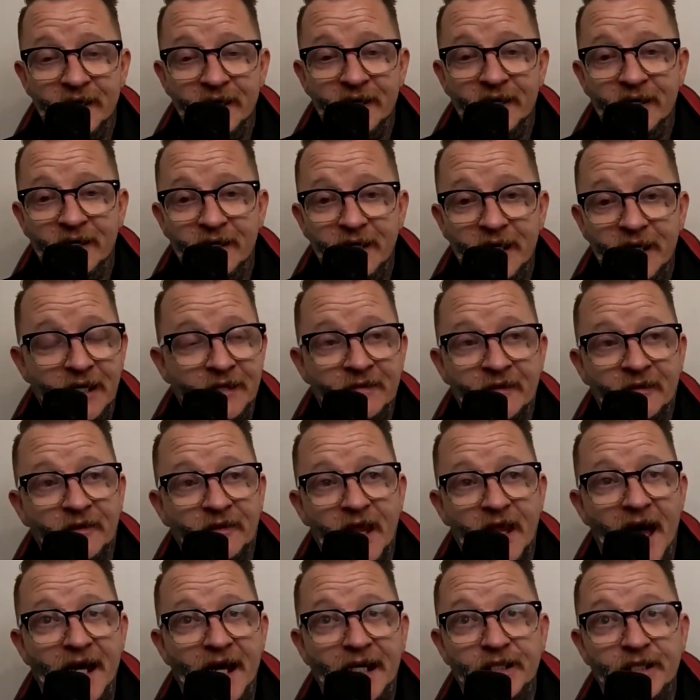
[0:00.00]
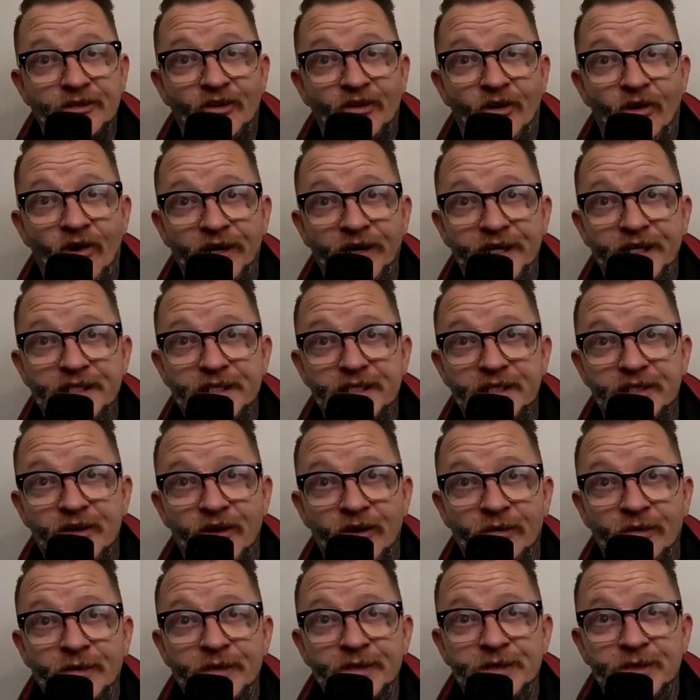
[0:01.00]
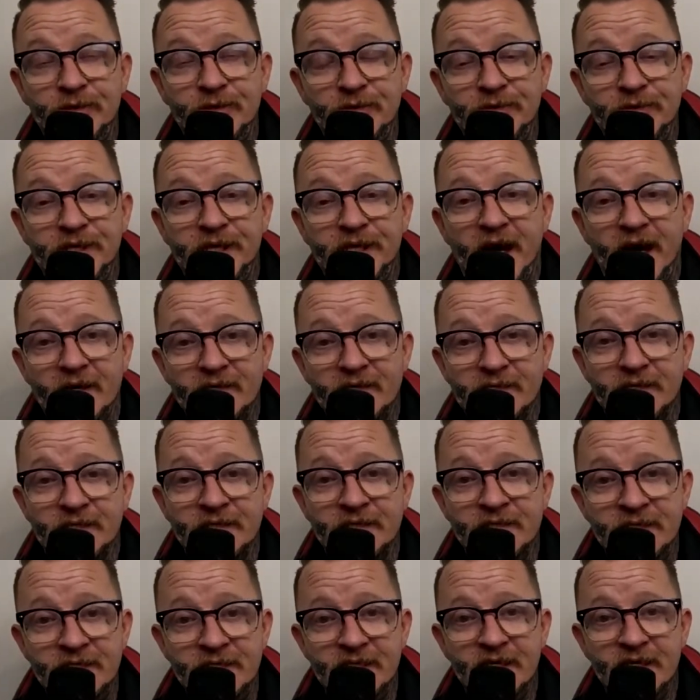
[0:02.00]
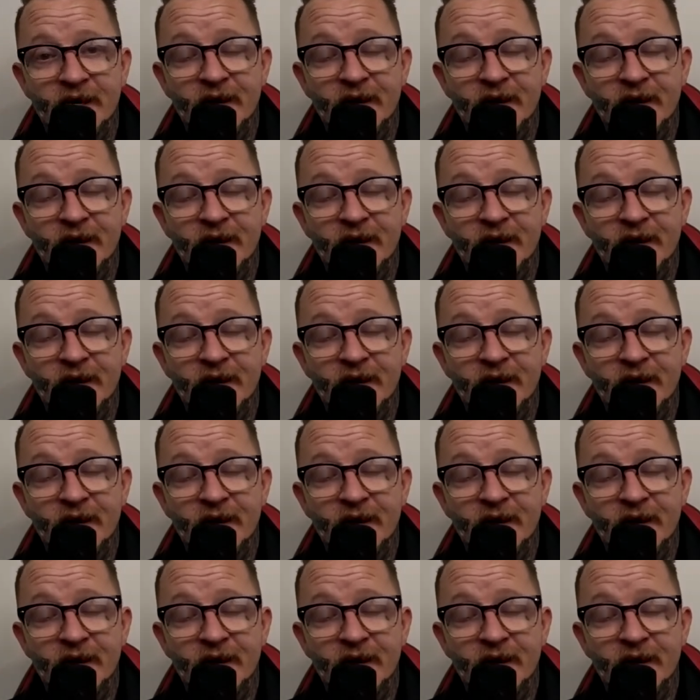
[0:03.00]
in the late 90s and early 2000s,